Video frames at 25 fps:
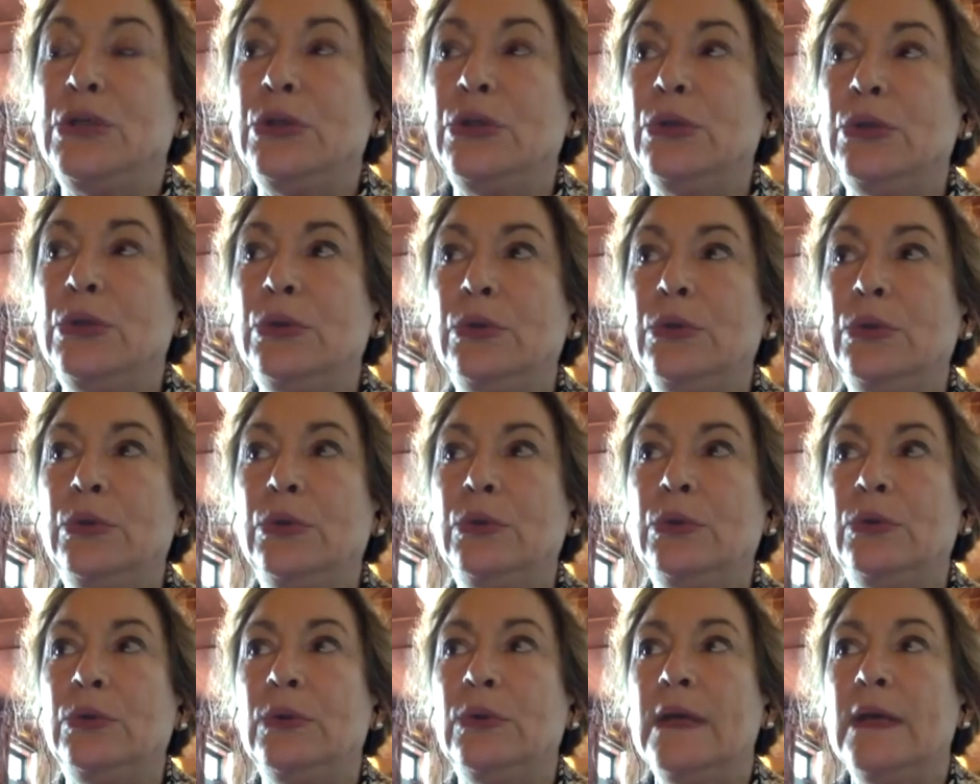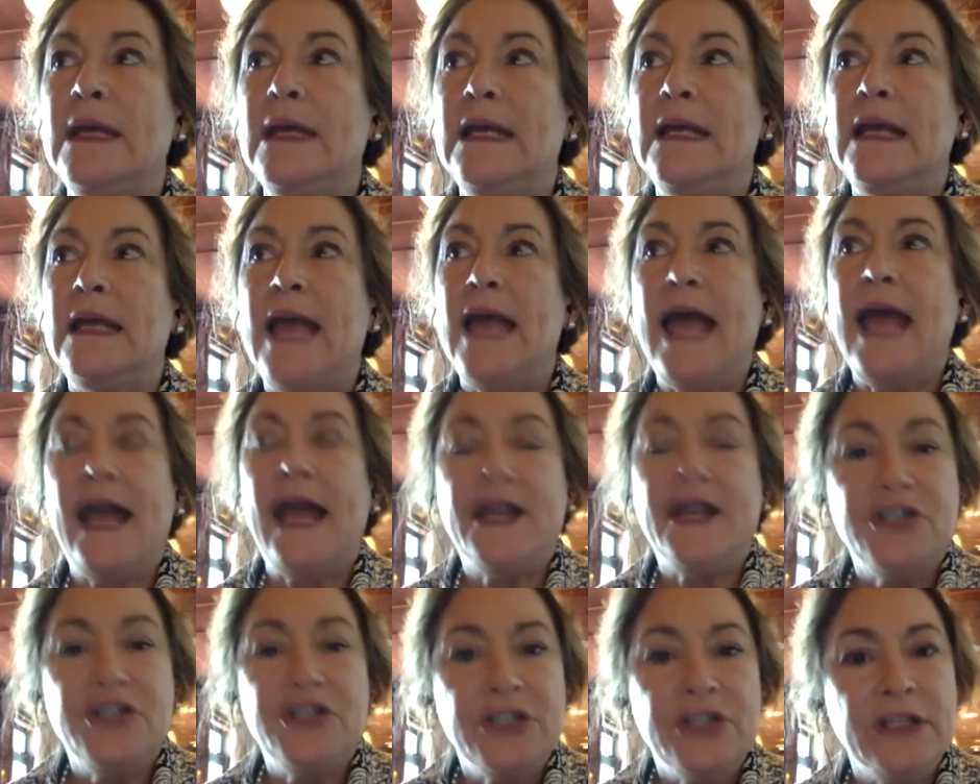who
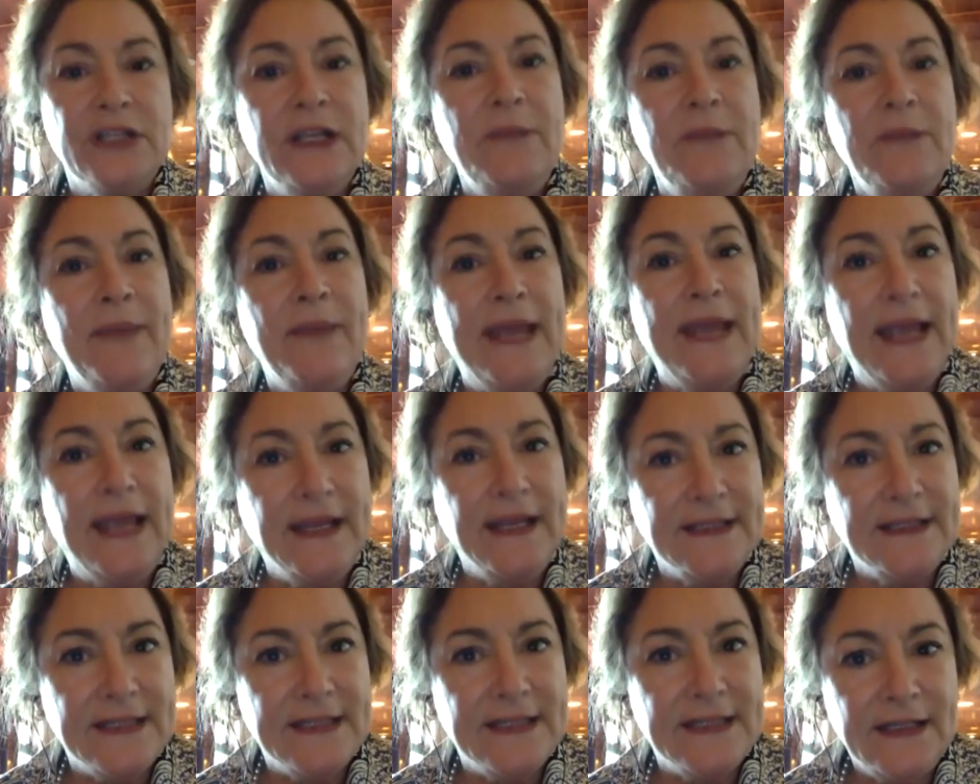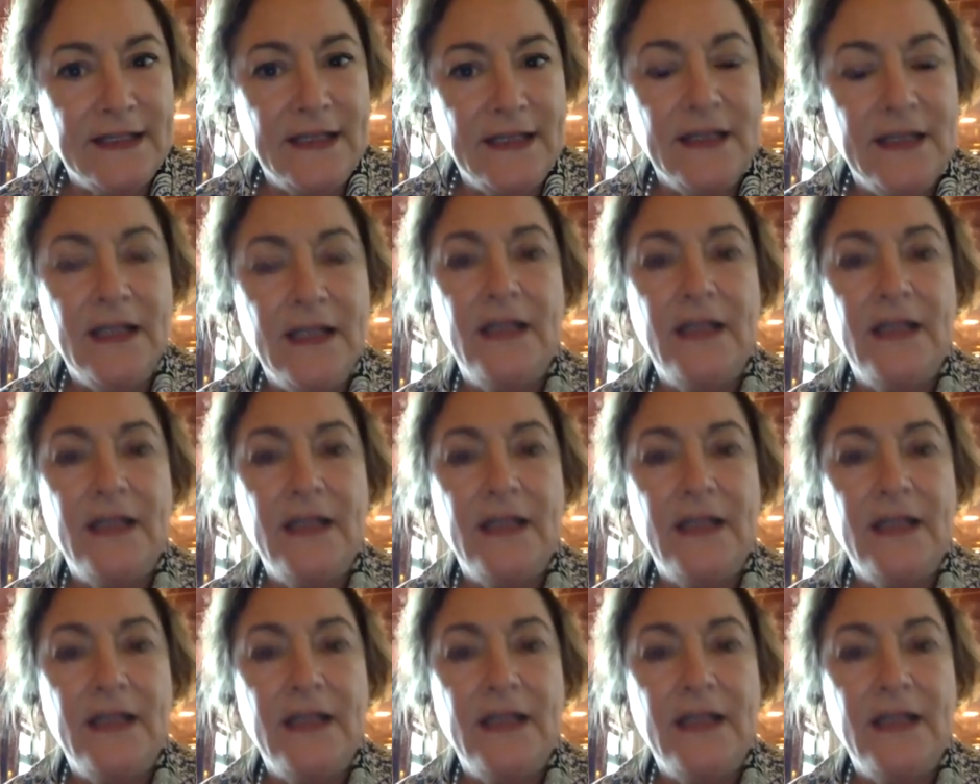actually painted